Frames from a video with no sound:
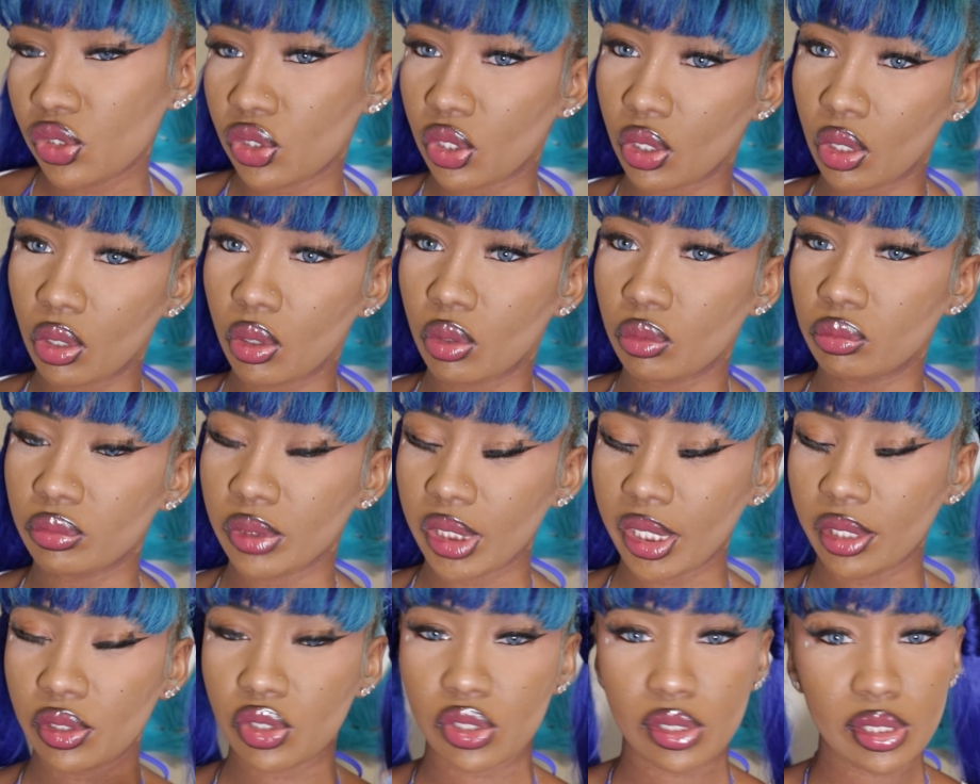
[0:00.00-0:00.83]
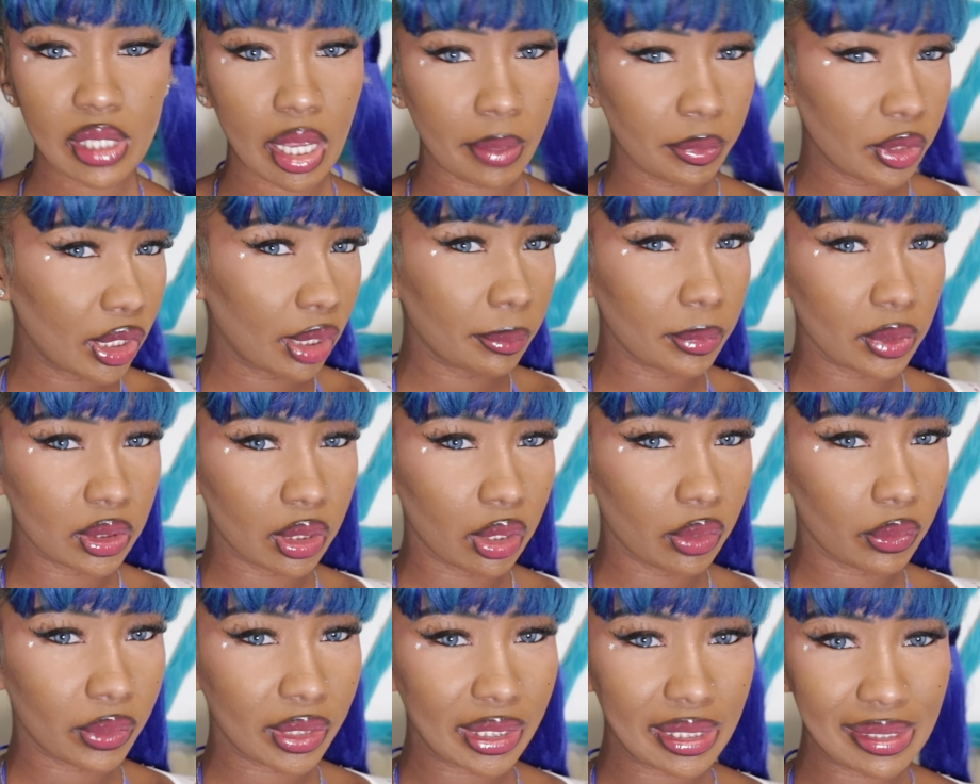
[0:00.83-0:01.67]
So yeah, just comment down
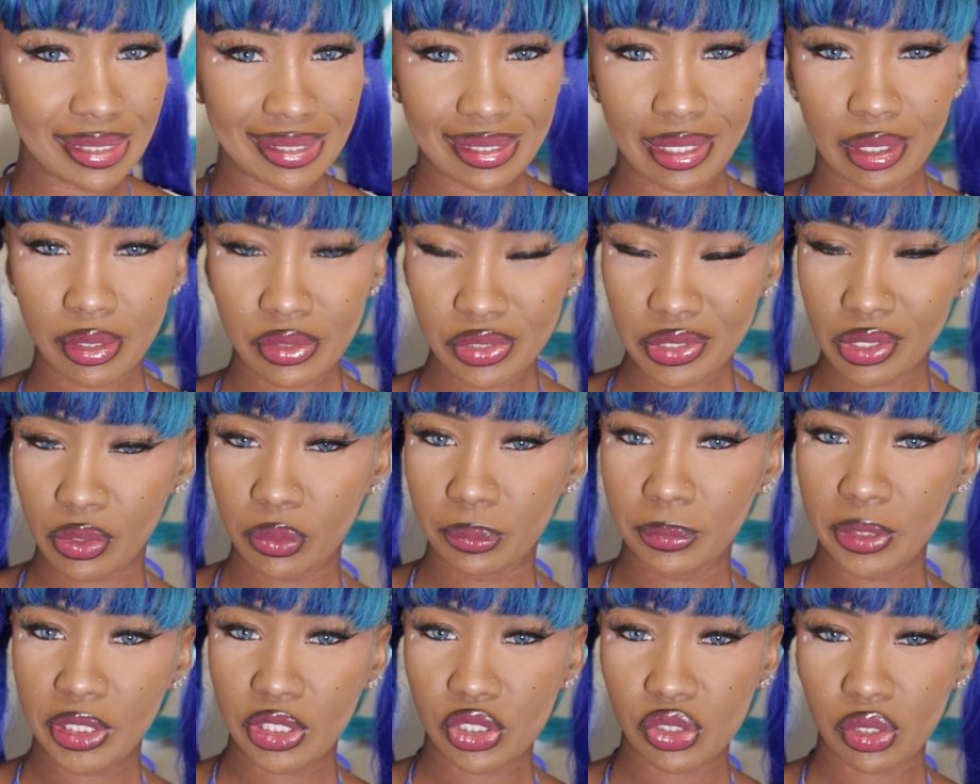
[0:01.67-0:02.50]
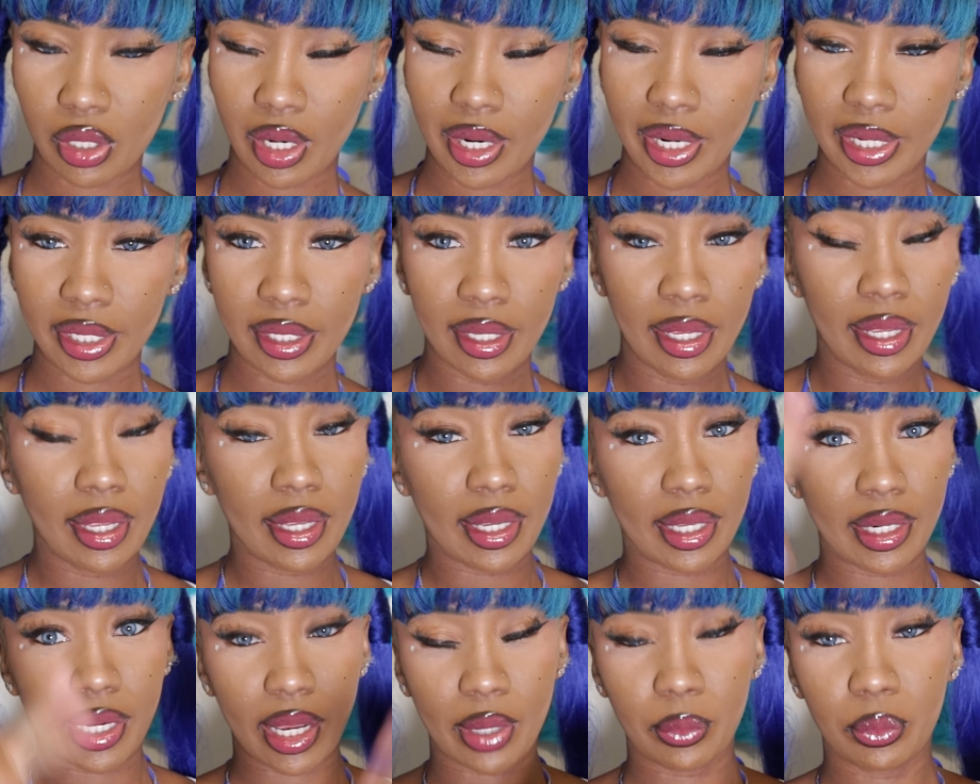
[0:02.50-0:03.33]
below any styles y'all want me to try
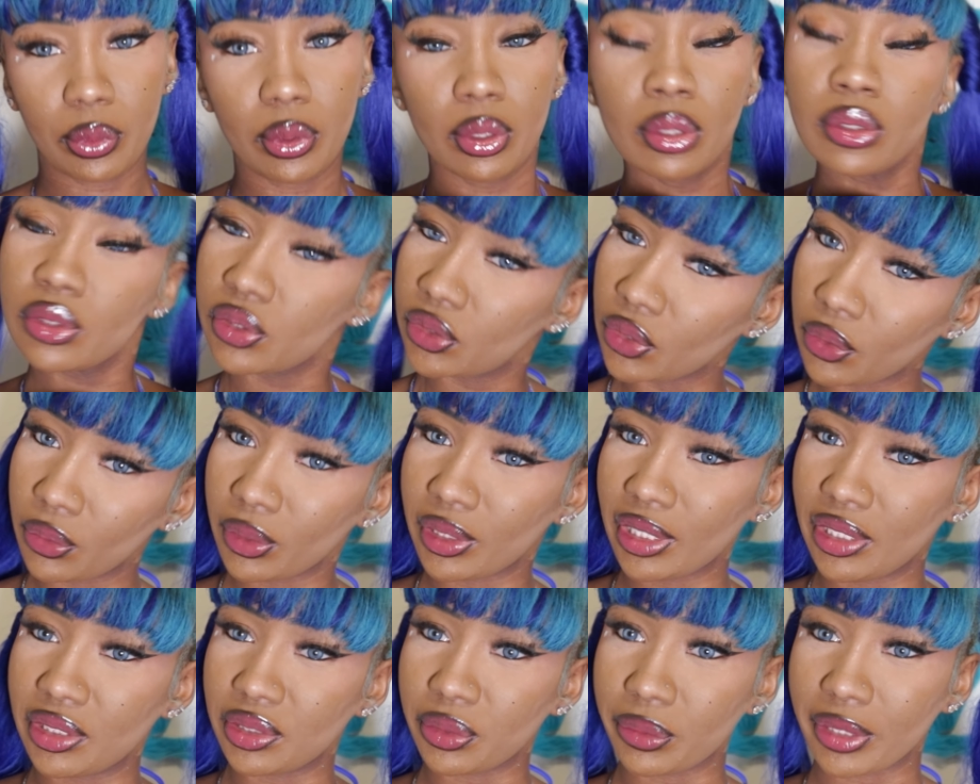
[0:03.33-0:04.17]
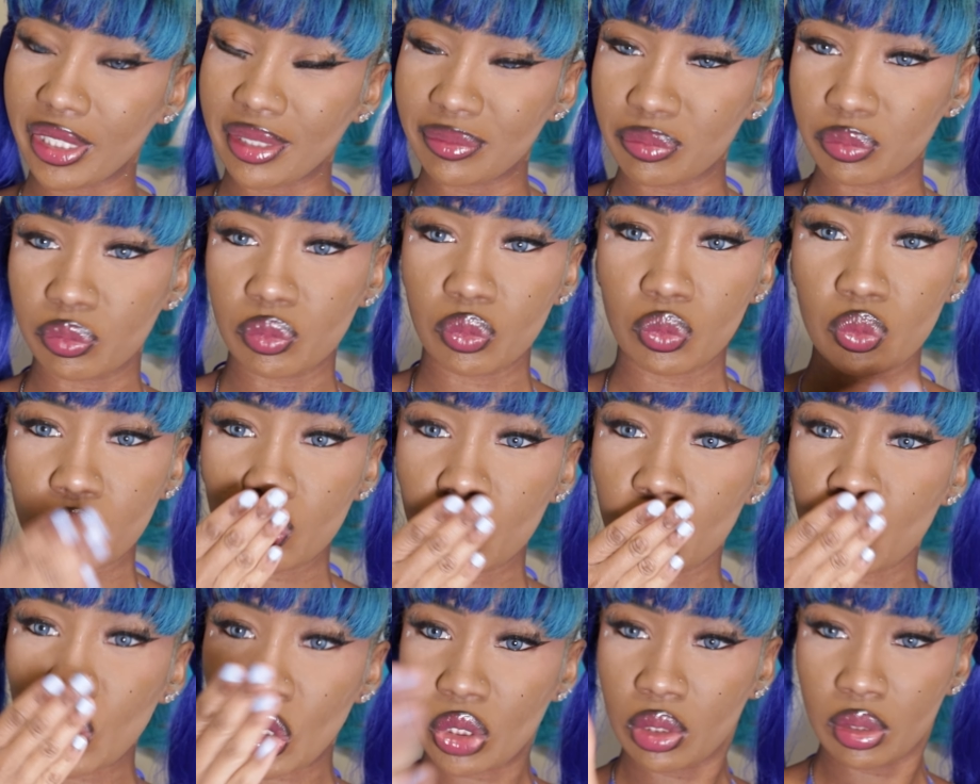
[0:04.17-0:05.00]
and I will totally do it.
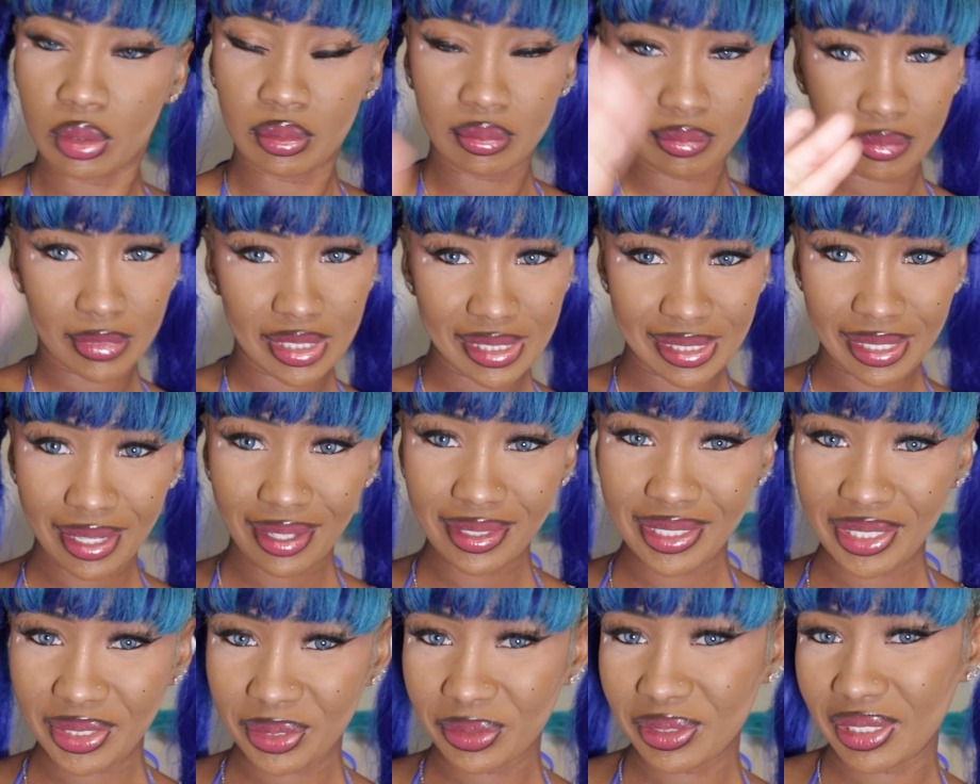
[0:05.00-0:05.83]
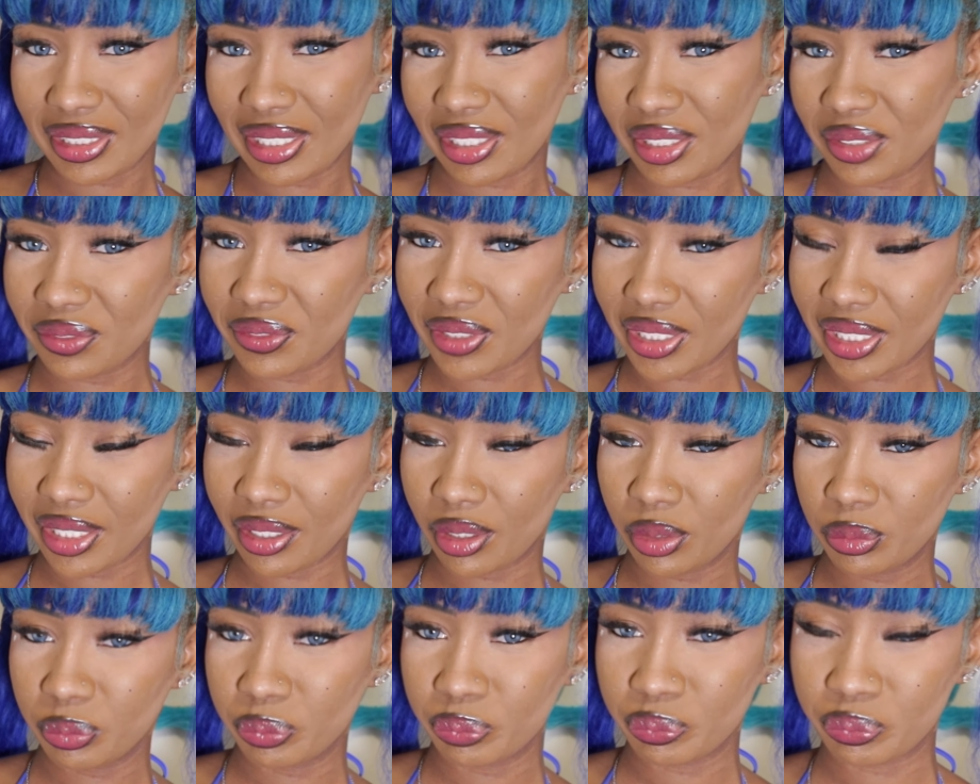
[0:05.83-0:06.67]
See y'all later with another
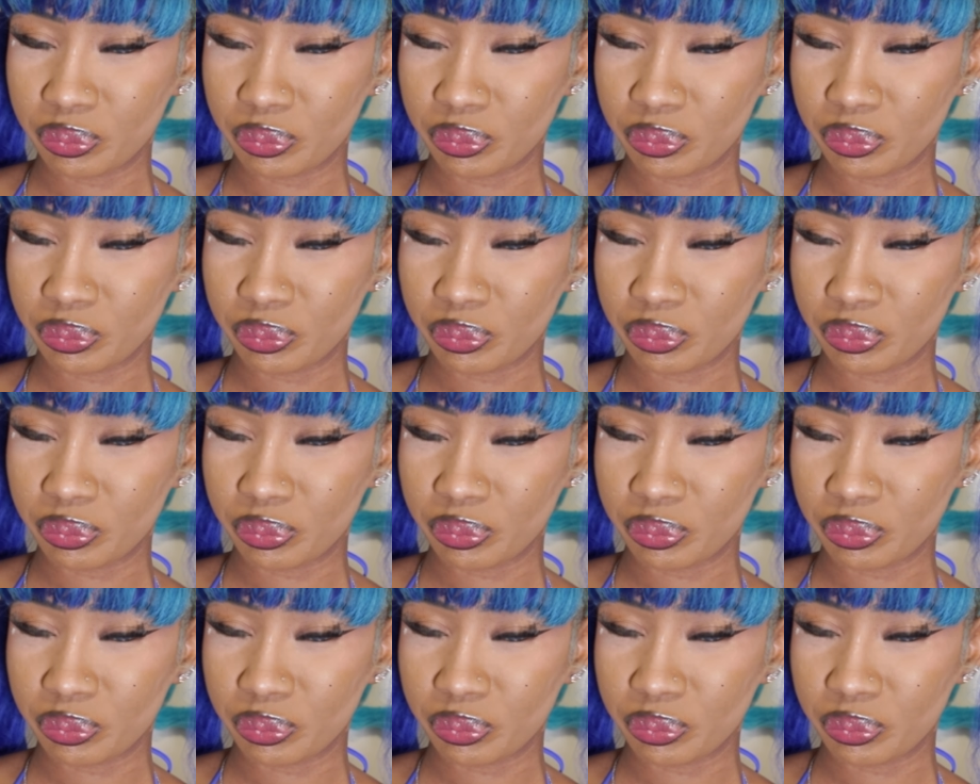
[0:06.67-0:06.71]
video.